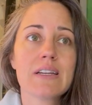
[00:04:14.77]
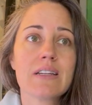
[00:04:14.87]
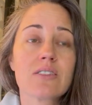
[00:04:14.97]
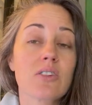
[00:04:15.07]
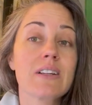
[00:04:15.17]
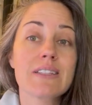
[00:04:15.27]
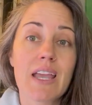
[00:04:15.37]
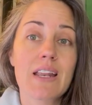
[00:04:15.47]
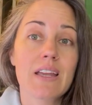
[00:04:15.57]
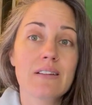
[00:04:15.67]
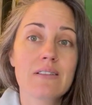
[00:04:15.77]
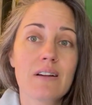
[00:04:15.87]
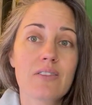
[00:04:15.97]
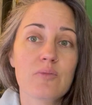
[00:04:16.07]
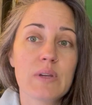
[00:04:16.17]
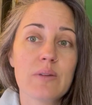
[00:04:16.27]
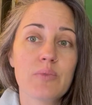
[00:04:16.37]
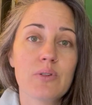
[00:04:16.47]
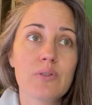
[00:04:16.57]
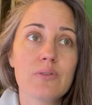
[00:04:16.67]
started dating other
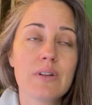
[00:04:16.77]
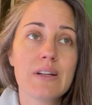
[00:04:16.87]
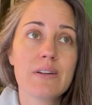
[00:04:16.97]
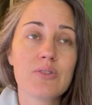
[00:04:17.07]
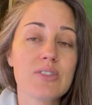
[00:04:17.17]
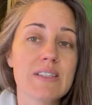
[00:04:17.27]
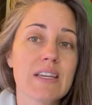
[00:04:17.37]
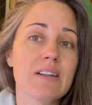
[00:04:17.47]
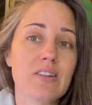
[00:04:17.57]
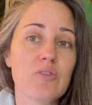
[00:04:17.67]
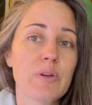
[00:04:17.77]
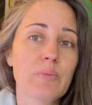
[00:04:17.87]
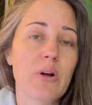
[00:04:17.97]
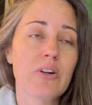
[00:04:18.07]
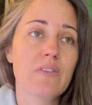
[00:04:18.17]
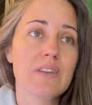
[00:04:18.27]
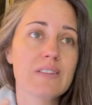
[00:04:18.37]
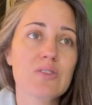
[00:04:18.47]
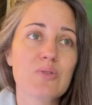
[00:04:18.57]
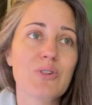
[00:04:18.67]
people, which is again another big part of
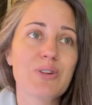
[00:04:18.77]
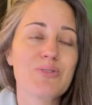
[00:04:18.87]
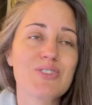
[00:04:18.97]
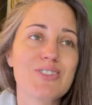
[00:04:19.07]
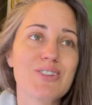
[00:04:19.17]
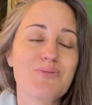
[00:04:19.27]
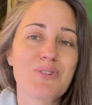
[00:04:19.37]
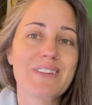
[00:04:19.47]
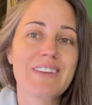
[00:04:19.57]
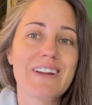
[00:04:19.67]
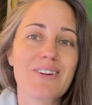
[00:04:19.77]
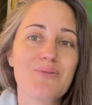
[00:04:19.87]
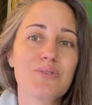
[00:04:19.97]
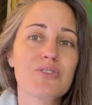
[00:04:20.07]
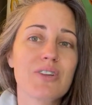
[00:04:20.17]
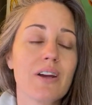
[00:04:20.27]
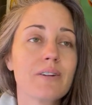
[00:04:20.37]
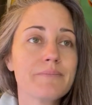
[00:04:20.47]
that story, which is a good one that I will share.